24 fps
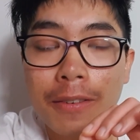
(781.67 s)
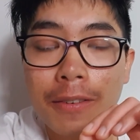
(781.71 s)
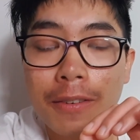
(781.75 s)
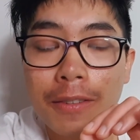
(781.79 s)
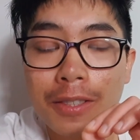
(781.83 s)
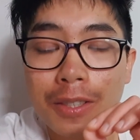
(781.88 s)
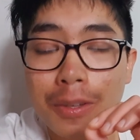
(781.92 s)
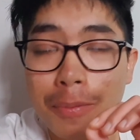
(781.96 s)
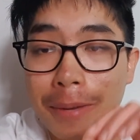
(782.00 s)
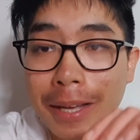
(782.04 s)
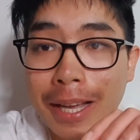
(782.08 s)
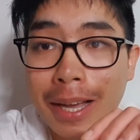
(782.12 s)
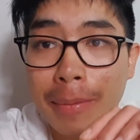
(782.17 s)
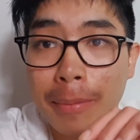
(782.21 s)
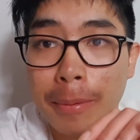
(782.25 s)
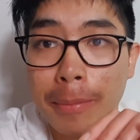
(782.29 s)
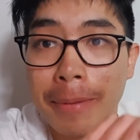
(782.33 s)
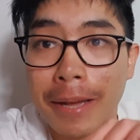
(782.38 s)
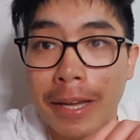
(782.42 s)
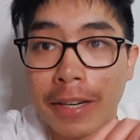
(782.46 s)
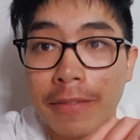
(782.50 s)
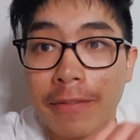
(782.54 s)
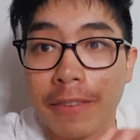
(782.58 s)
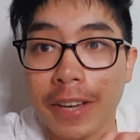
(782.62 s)
to become a
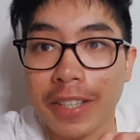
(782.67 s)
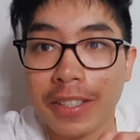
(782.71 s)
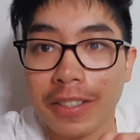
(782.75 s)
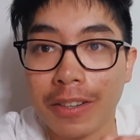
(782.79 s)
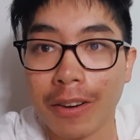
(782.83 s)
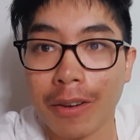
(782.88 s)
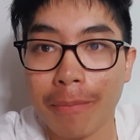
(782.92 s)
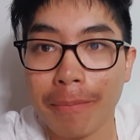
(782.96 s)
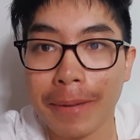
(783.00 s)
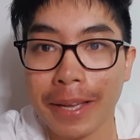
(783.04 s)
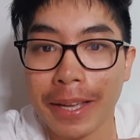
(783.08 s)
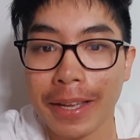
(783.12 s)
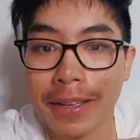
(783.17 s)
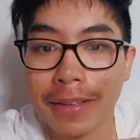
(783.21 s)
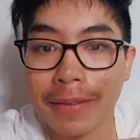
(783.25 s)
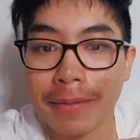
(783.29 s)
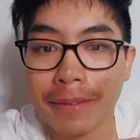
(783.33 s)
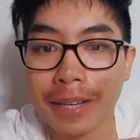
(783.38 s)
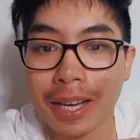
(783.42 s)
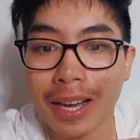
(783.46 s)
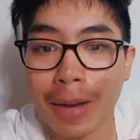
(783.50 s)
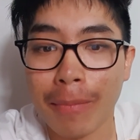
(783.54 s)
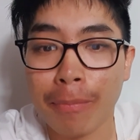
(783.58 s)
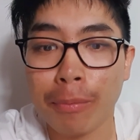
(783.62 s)
better version of me,
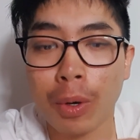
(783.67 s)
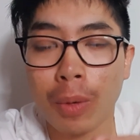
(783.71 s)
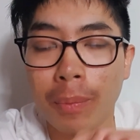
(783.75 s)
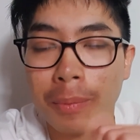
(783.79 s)
a more